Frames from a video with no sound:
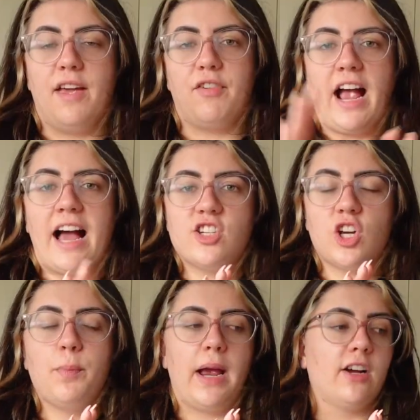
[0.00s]
If I had to
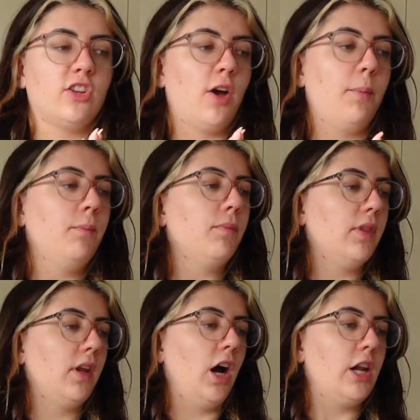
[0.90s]
compare them,
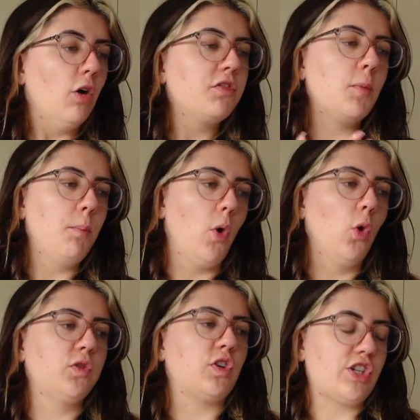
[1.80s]
I love them
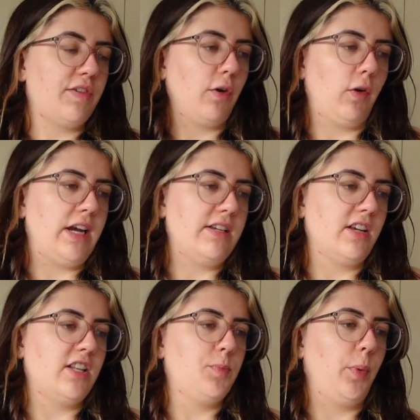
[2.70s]
both for different
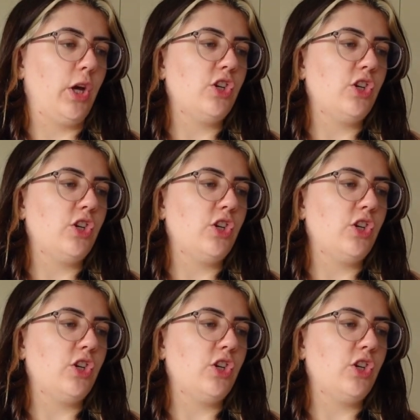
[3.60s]
reasons, but I